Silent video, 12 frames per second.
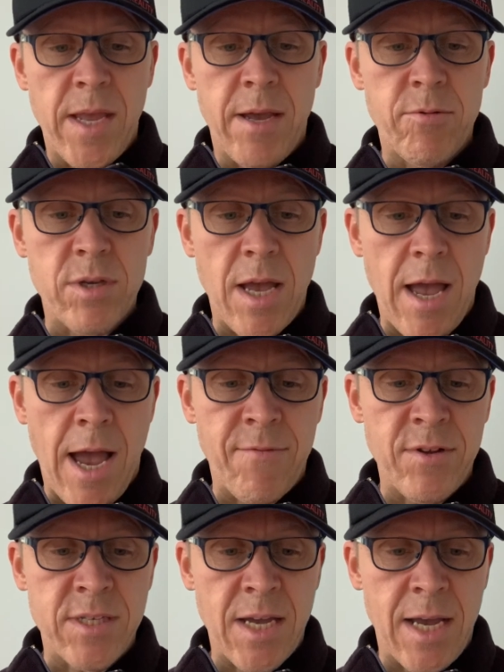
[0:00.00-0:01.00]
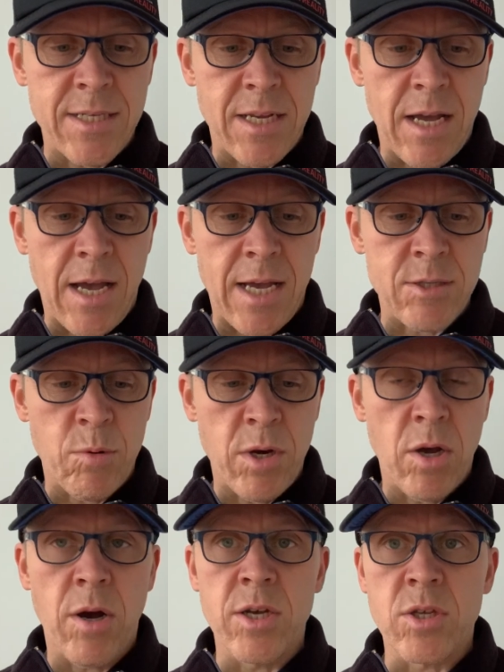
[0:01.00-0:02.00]
It was advertised, as we
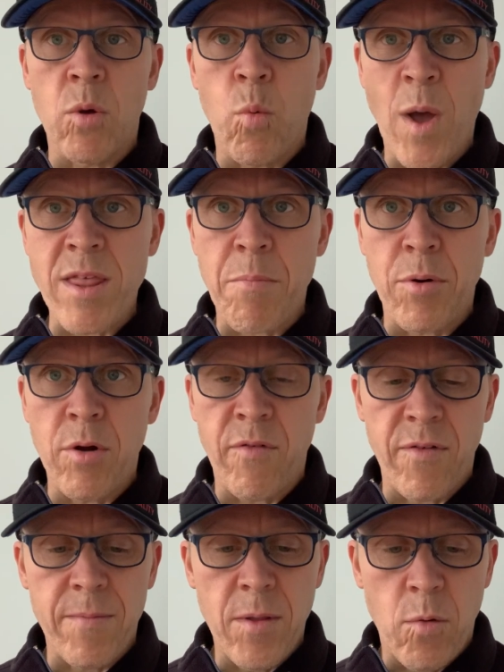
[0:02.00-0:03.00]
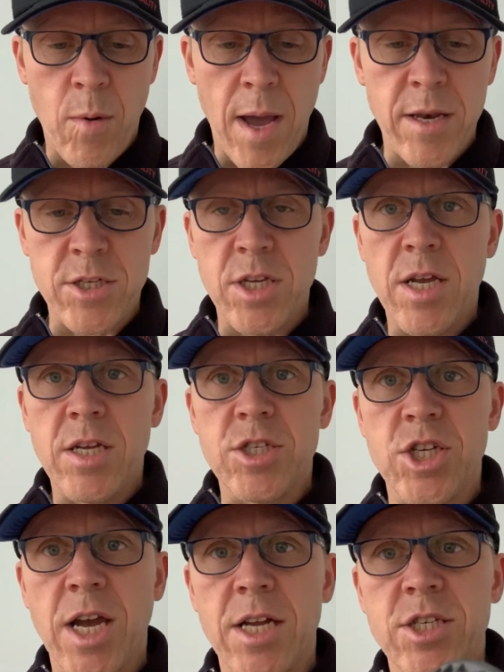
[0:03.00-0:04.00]
know, as a Weatherproof wireless
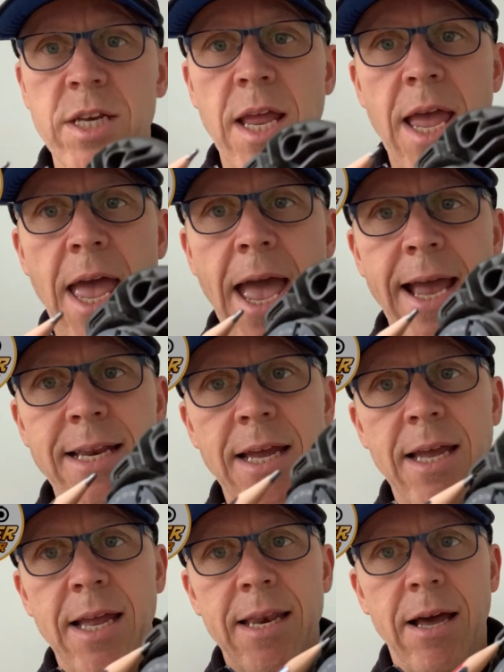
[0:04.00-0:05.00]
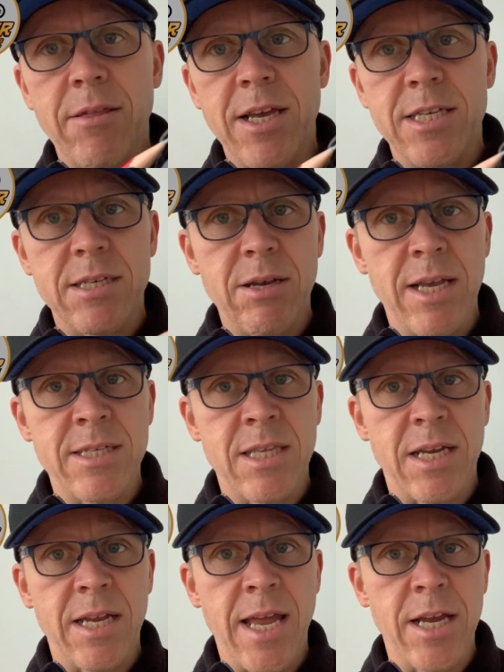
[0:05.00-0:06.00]
charging head. Now this is the
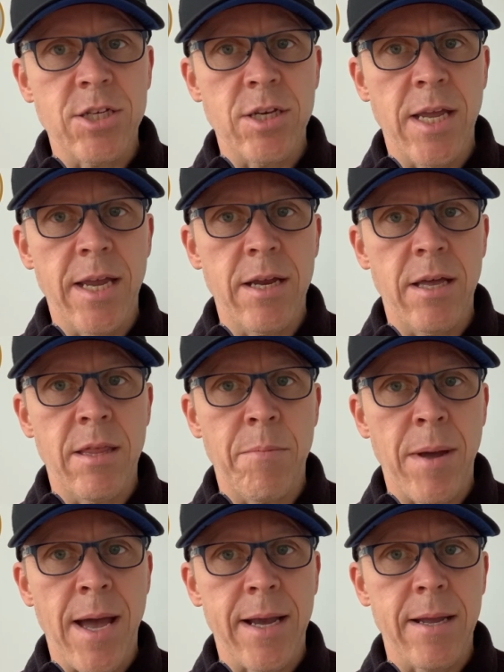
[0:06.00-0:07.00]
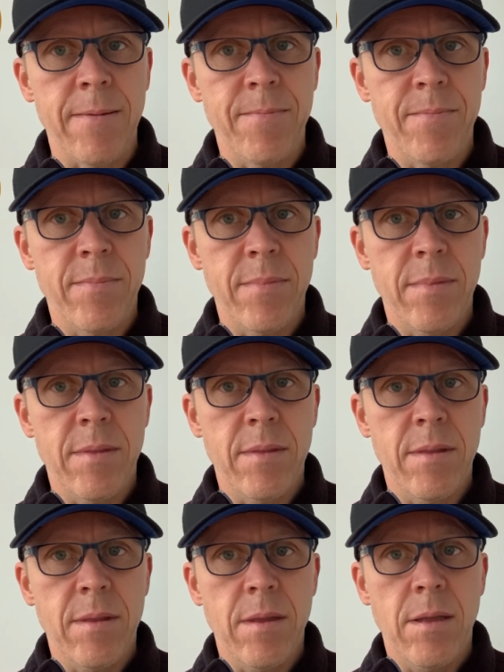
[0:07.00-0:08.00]
connection here at the back
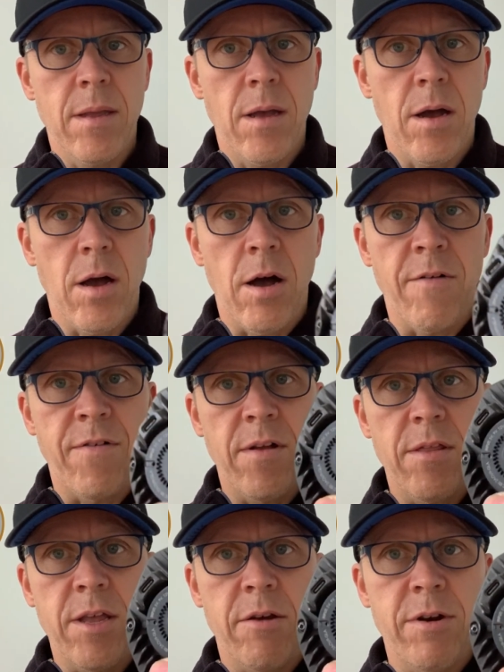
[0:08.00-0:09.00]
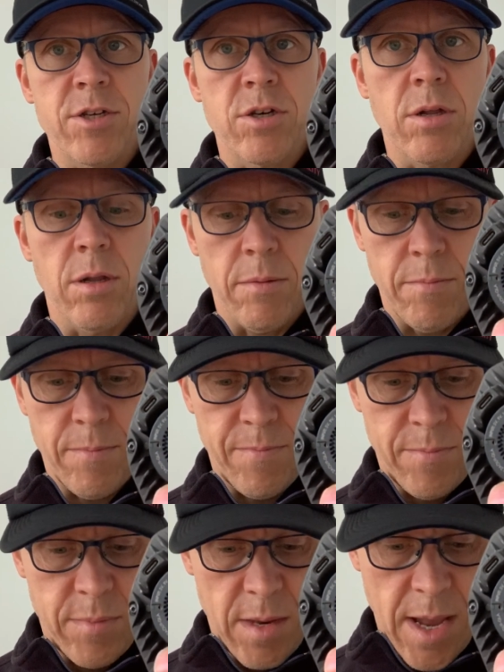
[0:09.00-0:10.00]
of the original
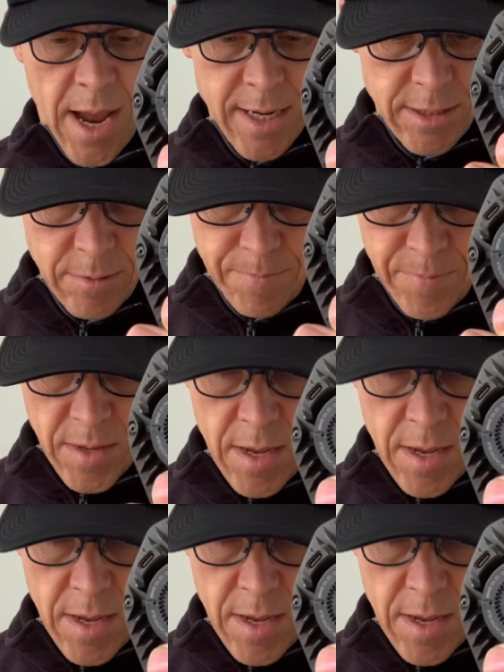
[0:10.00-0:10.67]
item.